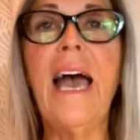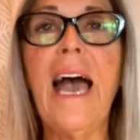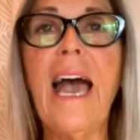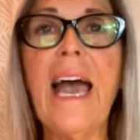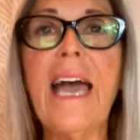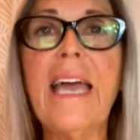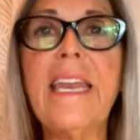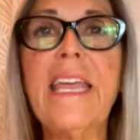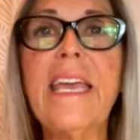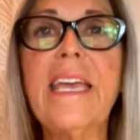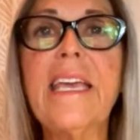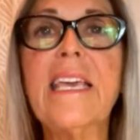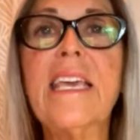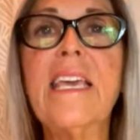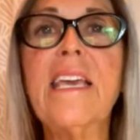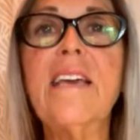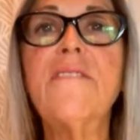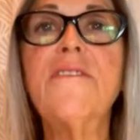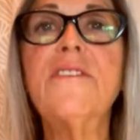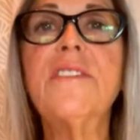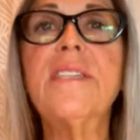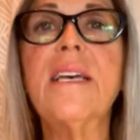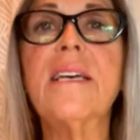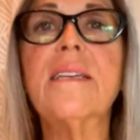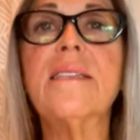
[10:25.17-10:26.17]
and it
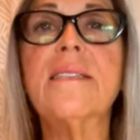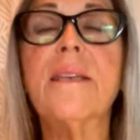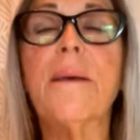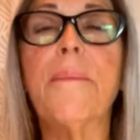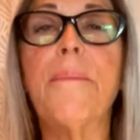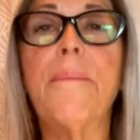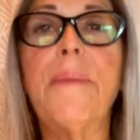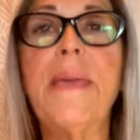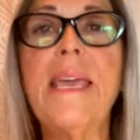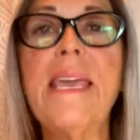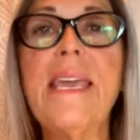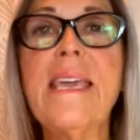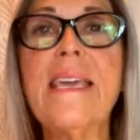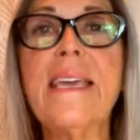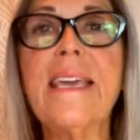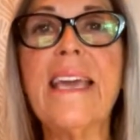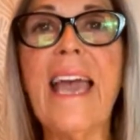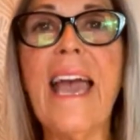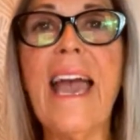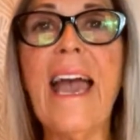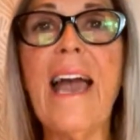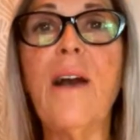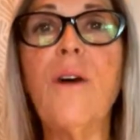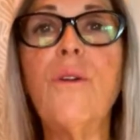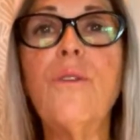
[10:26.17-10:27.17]
gives us a
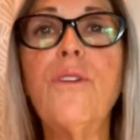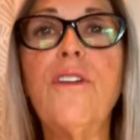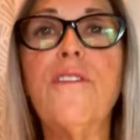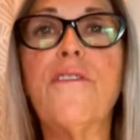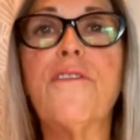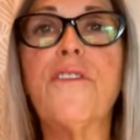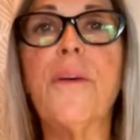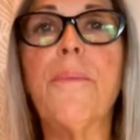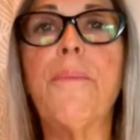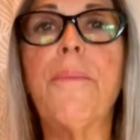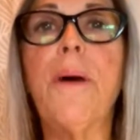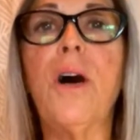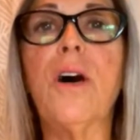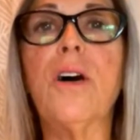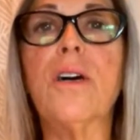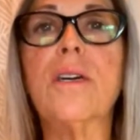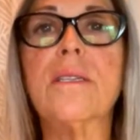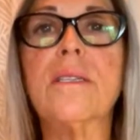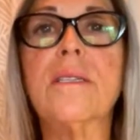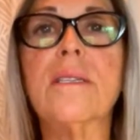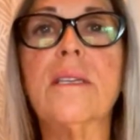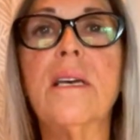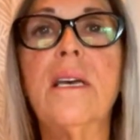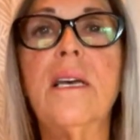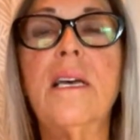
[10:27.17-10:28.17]
peek out of the
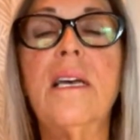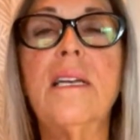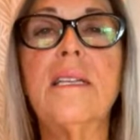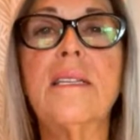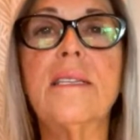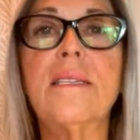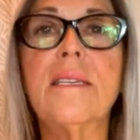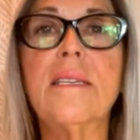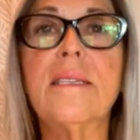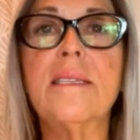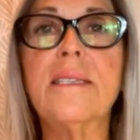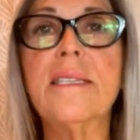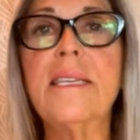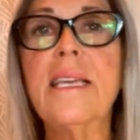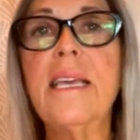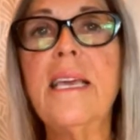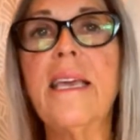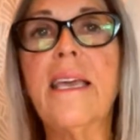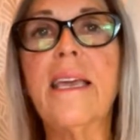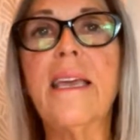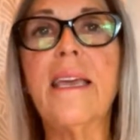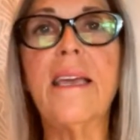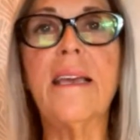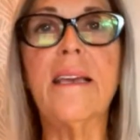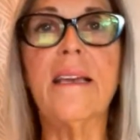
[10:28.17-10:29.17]
box to
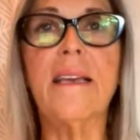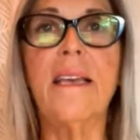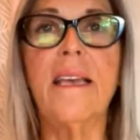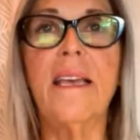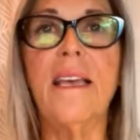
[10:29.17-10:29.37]
see